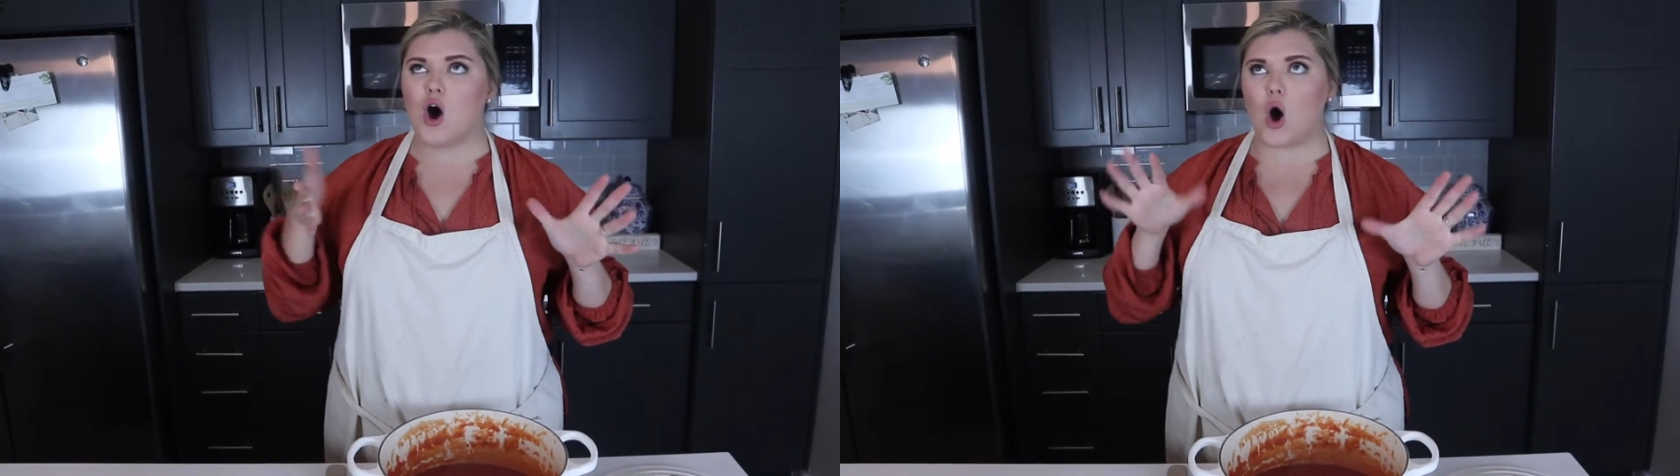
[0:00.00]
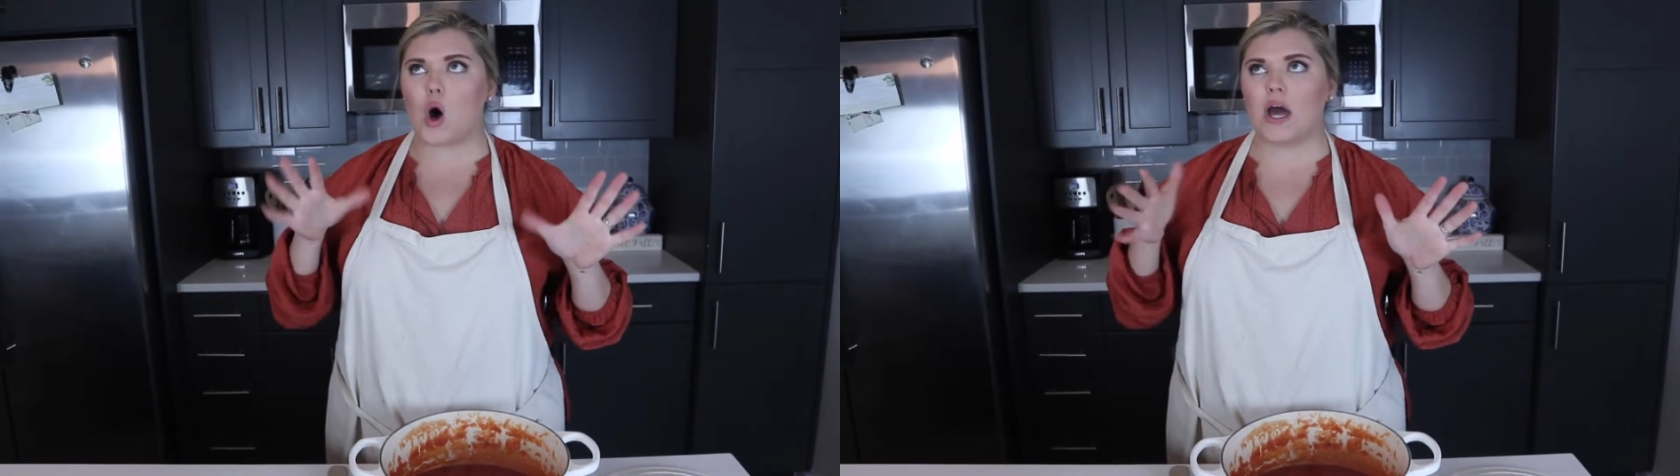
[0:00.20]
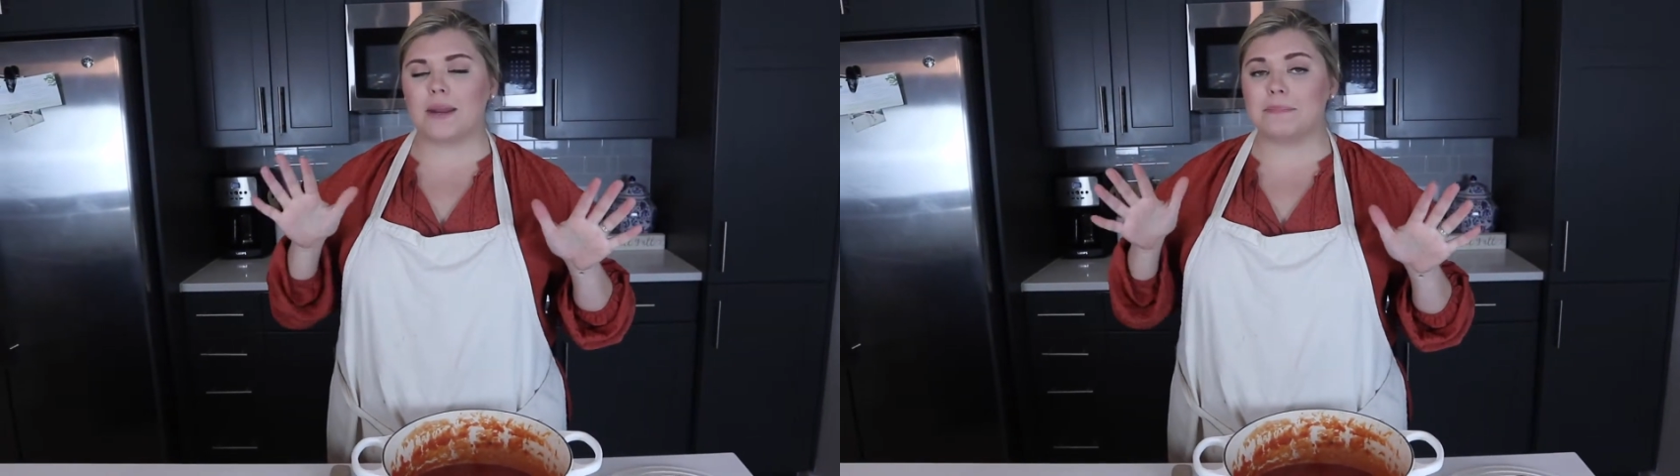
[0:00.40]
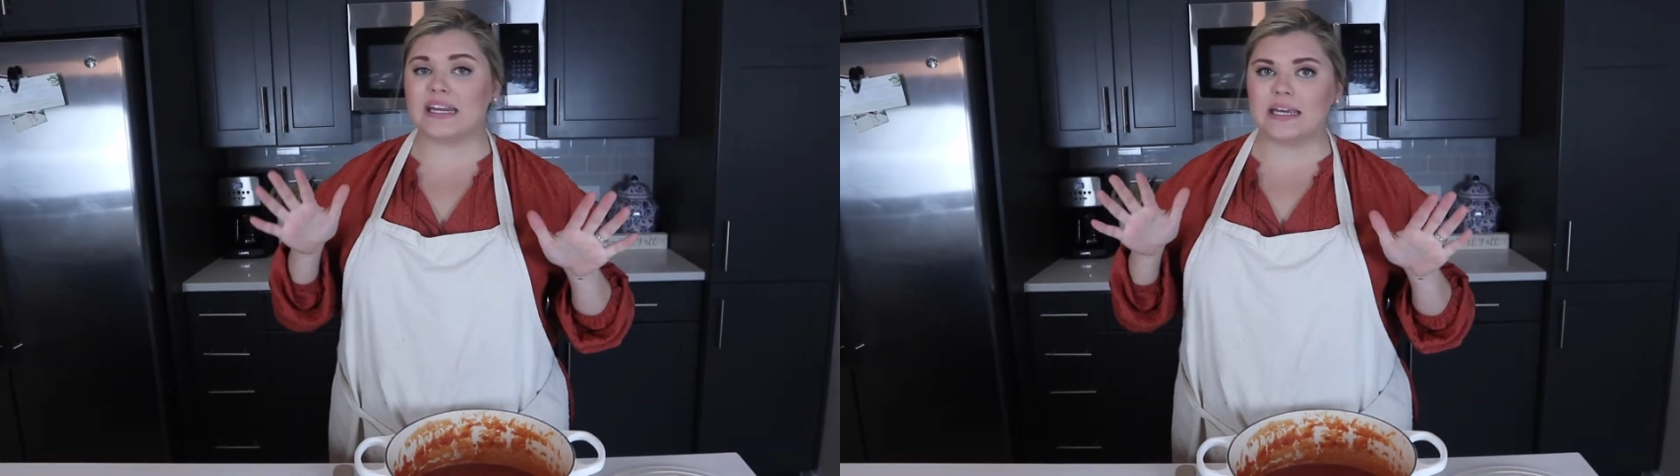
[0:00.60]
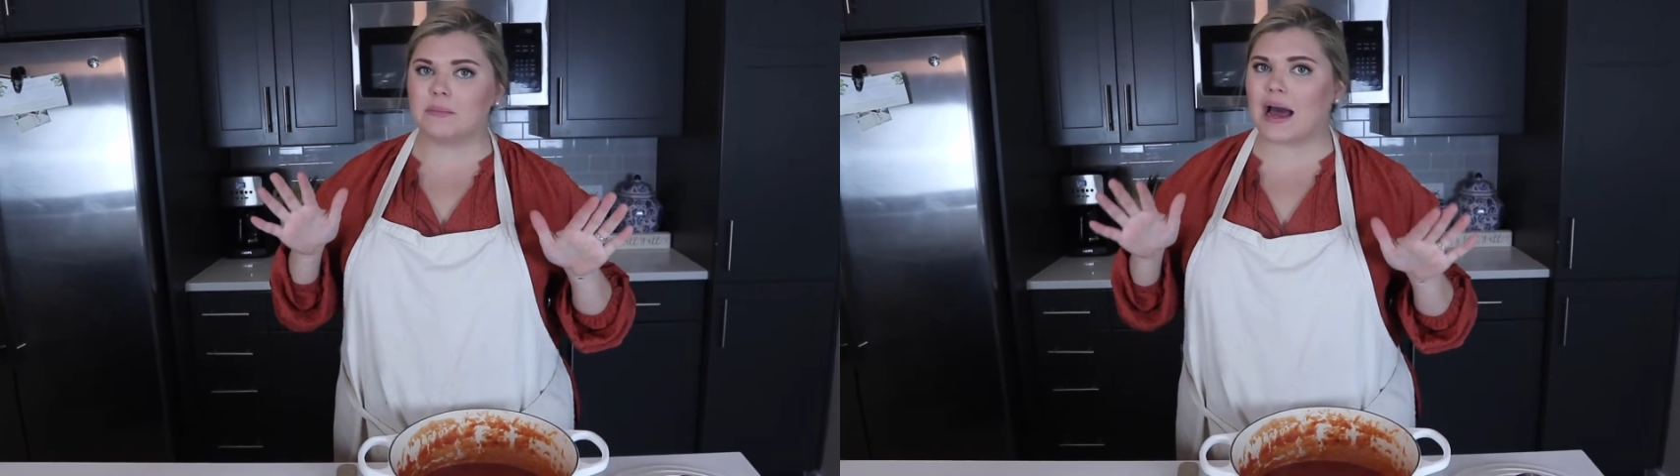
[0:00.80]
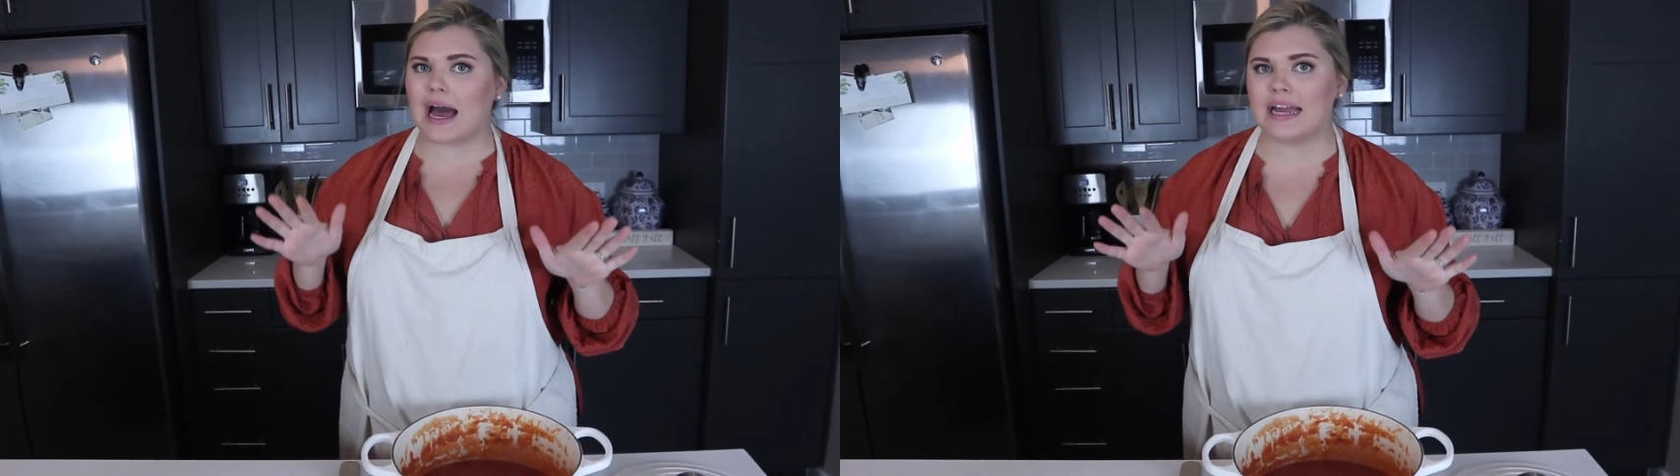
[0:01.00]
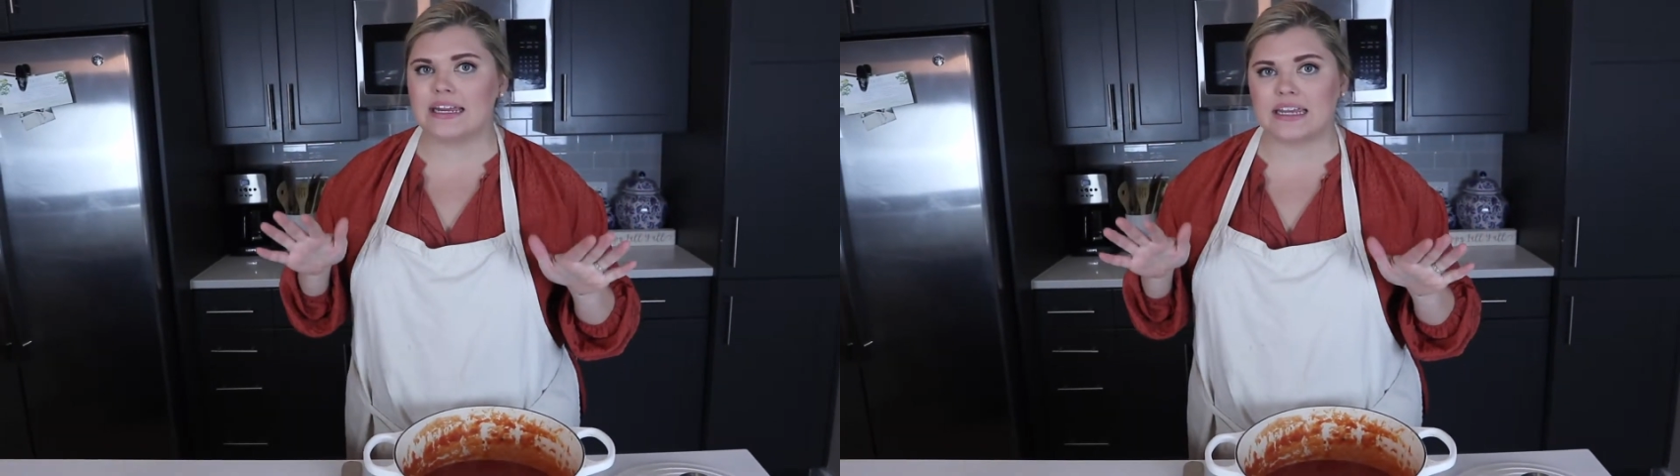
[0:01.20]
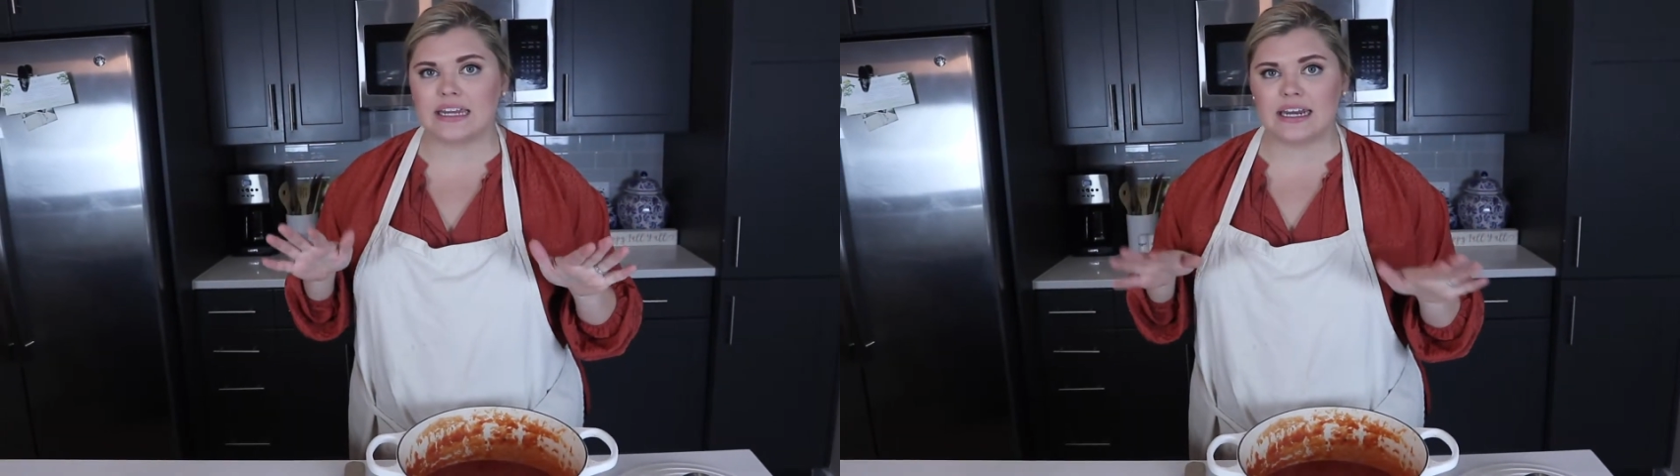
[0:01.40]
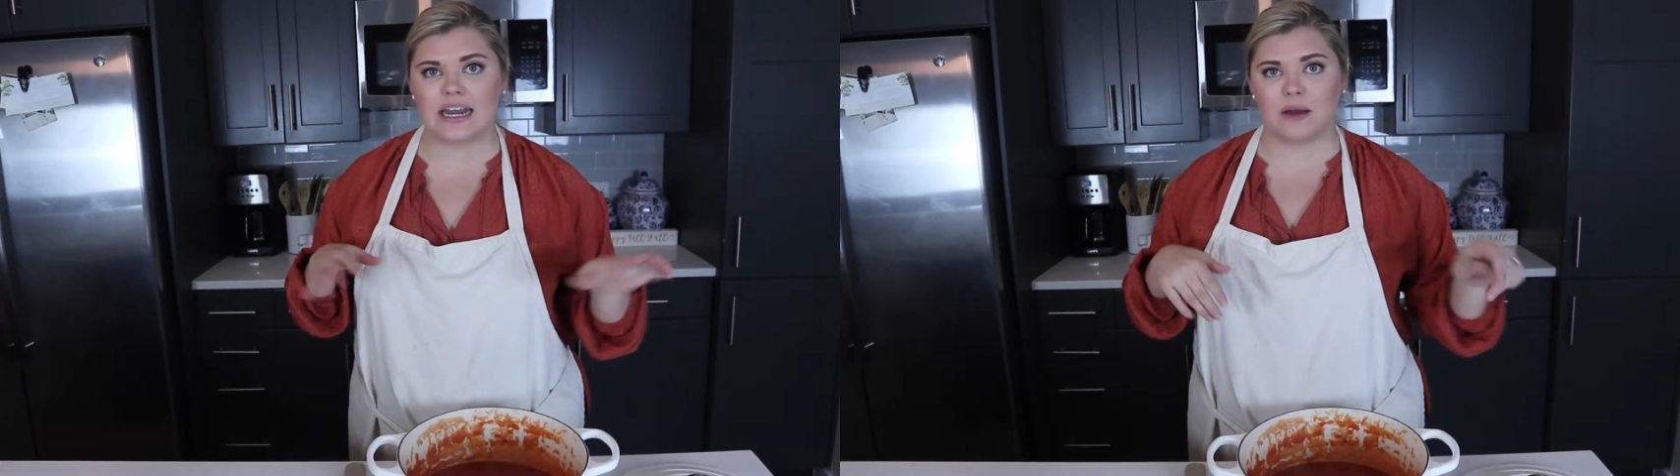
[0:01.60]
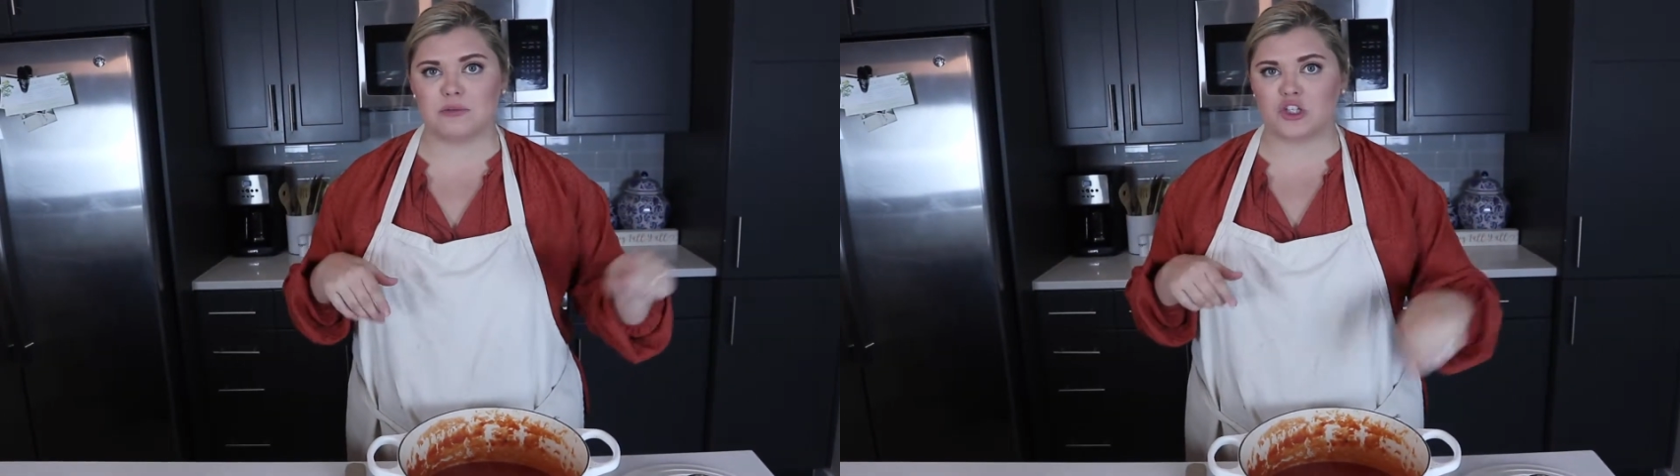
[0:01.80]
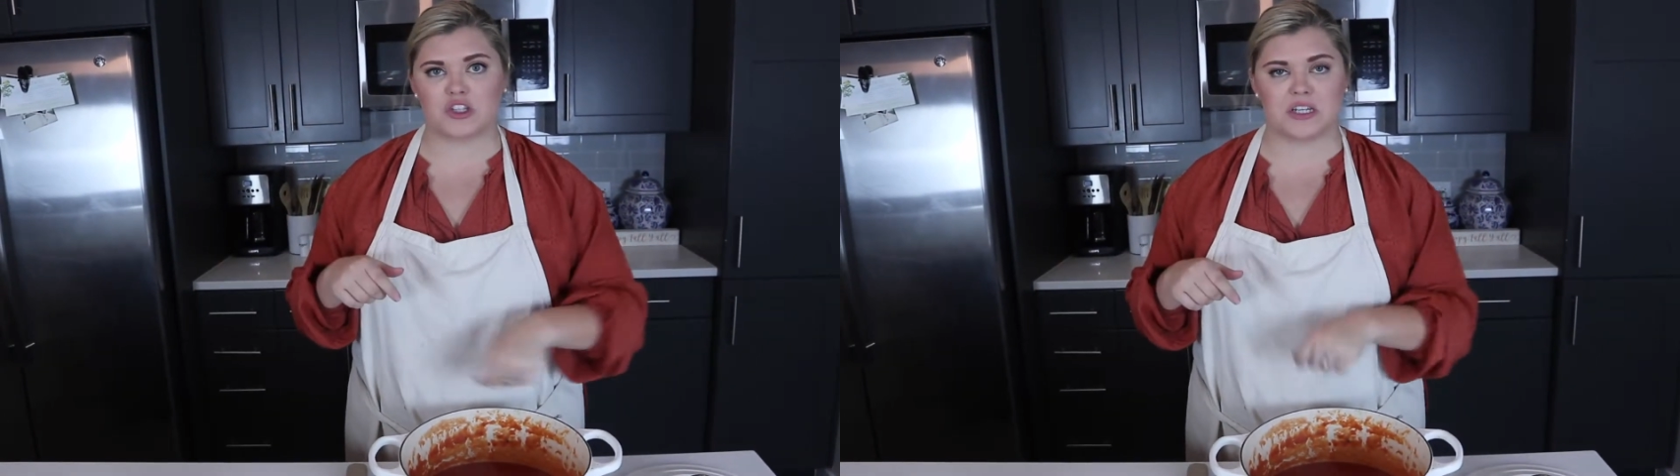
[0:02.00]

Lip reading: on medium-high heat, and I would just